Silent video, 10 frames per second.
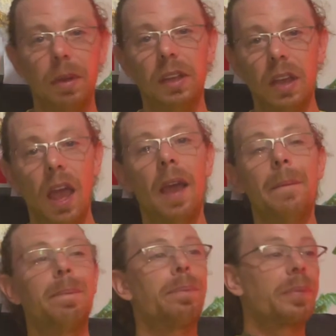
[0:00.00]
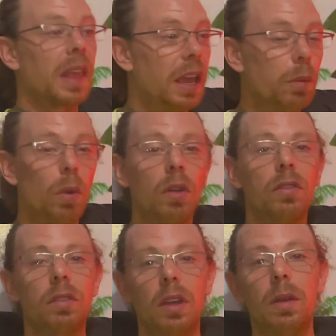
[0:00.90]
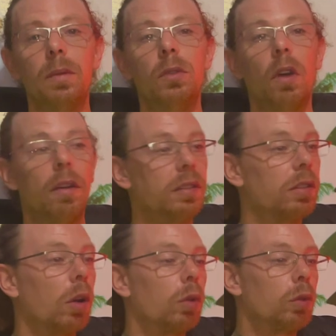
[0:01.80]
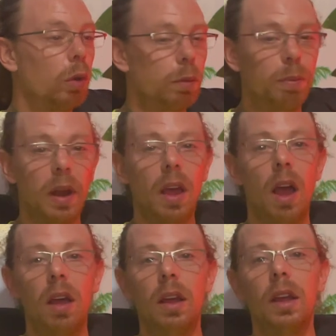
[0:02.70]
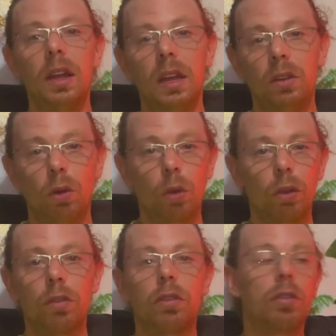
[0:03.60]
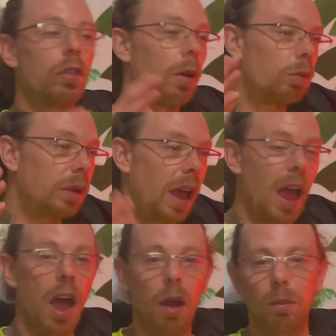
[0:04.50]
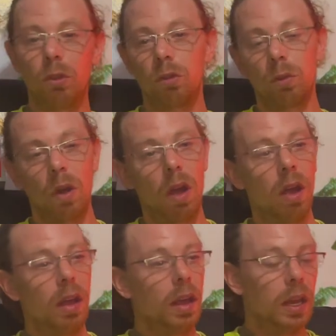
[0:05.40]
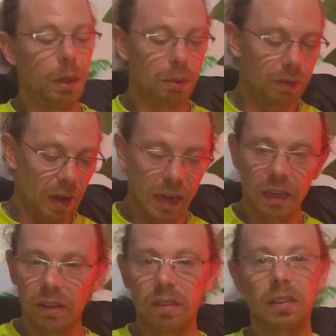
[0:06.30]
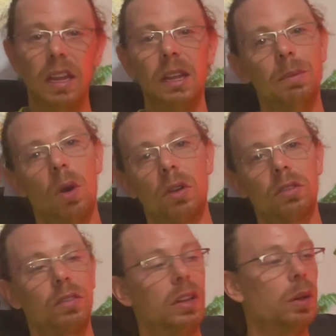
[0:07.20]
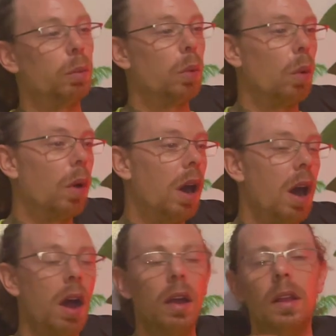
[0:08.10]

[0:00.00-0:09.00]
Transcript: Yeah, it was. Norris is a good brother. He took us to show us where the almonds were. He was finding sea moss in the water,